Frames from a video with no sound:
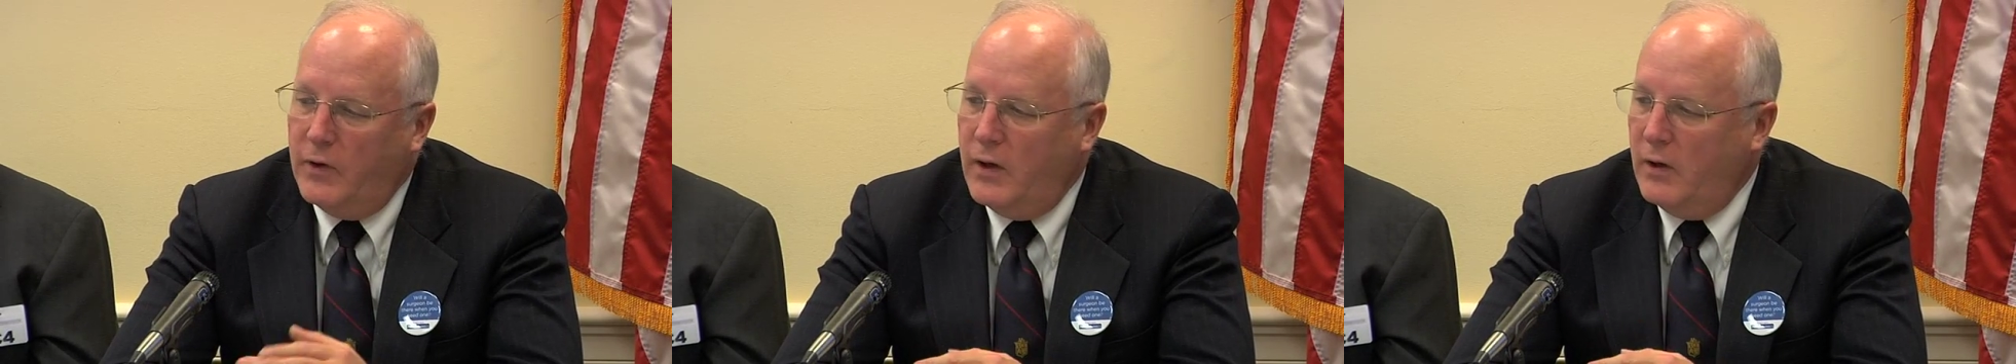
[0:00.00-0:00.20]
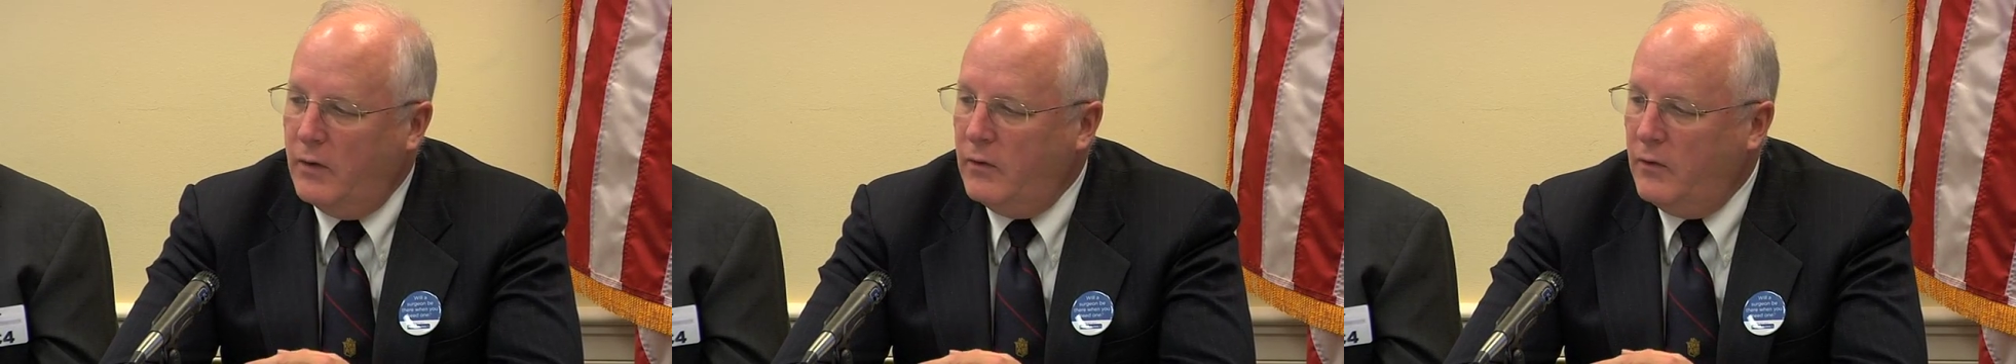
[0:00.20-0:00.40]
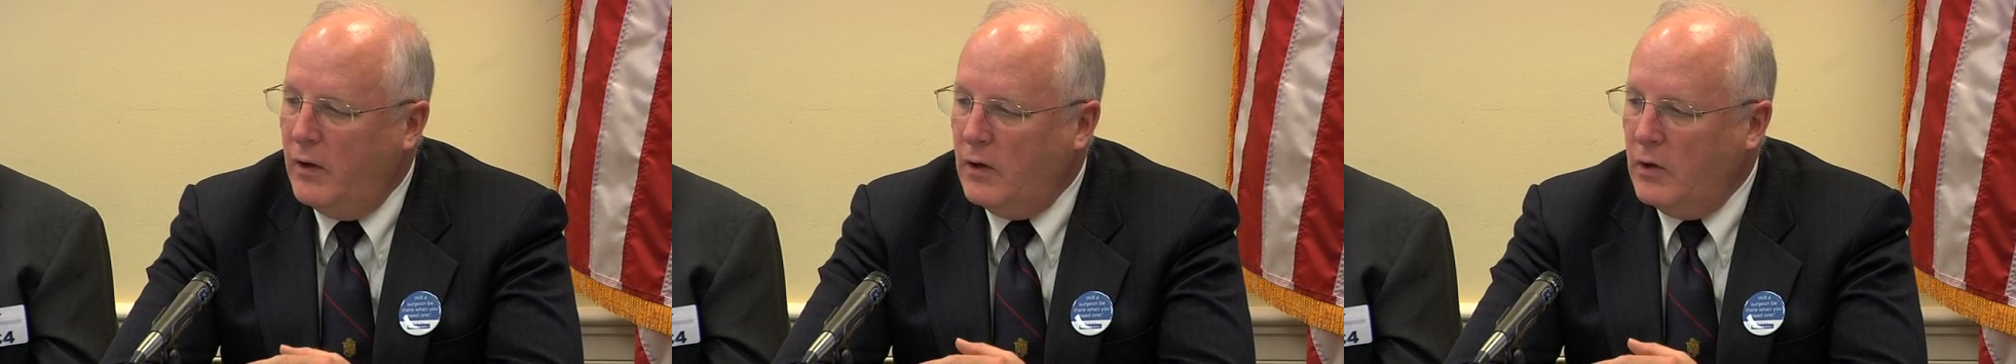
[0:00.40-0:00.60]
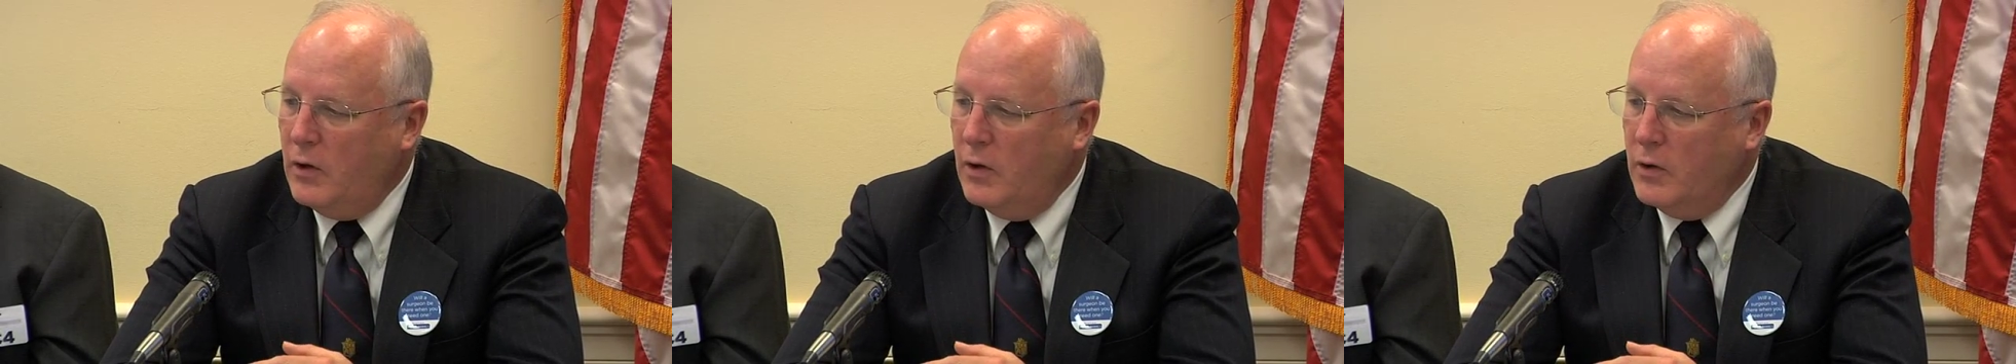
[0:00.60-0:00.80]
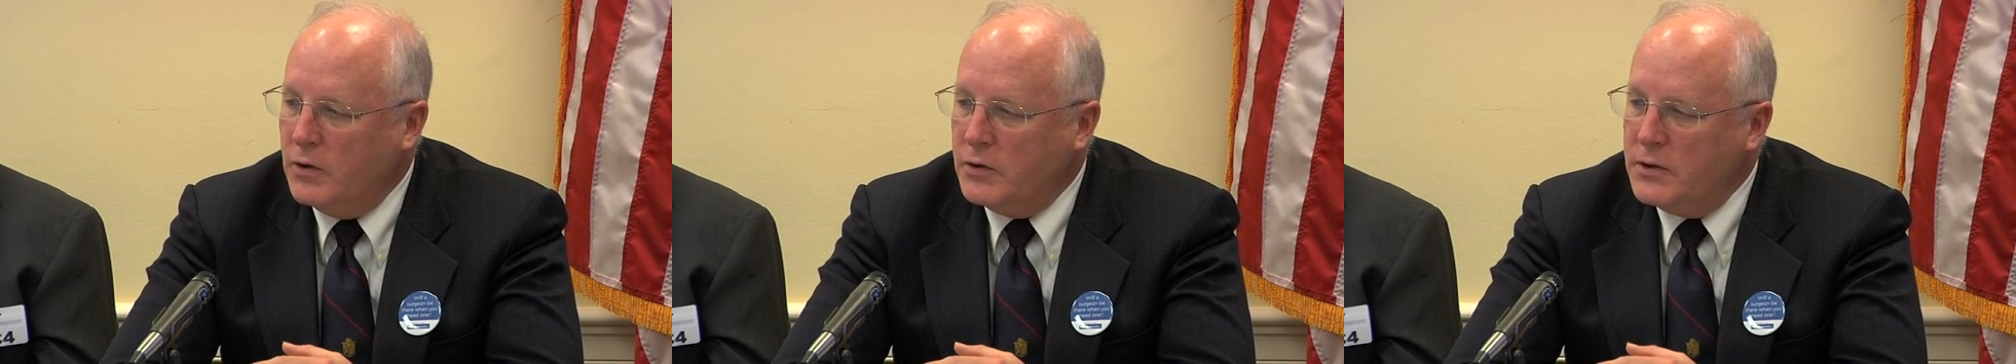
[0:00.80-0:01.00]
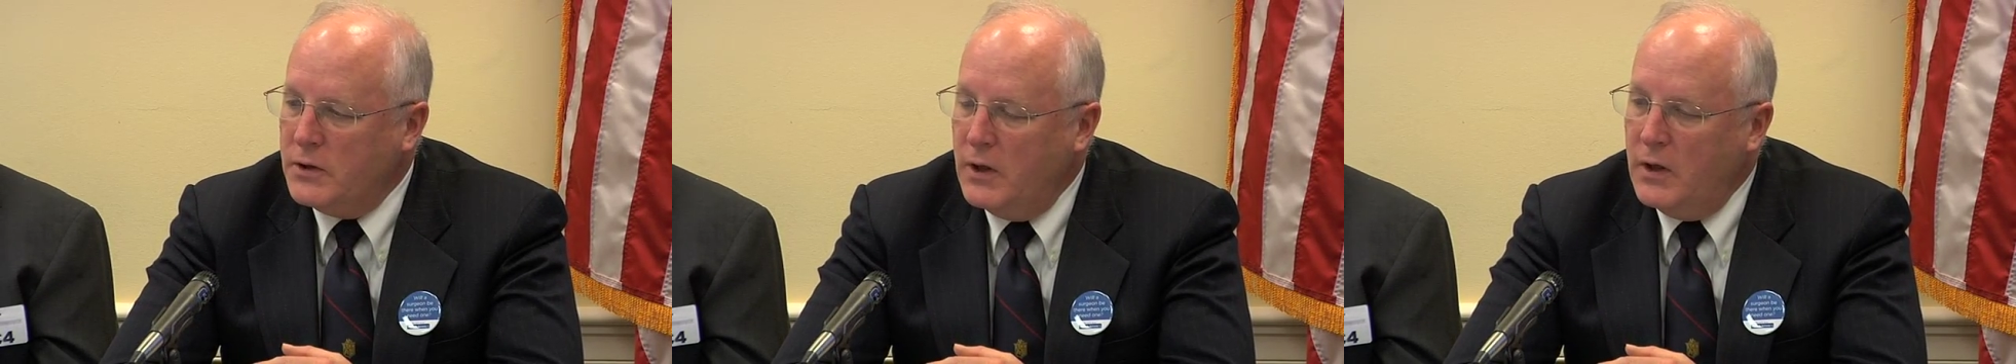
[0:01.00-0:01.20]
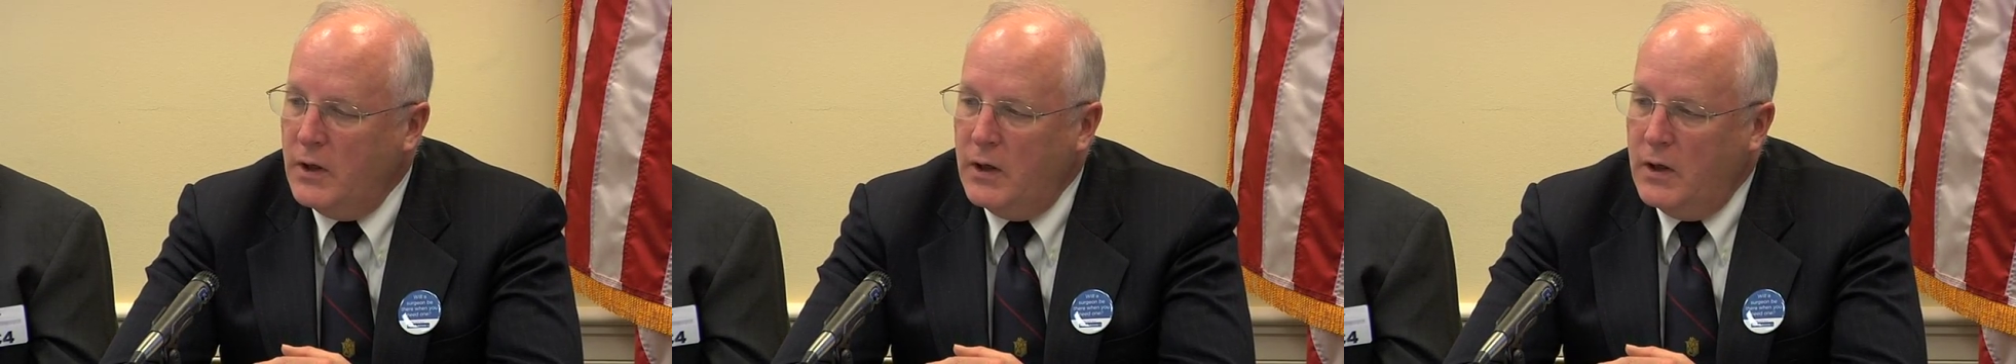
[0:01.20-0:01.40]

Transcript: to 10 years.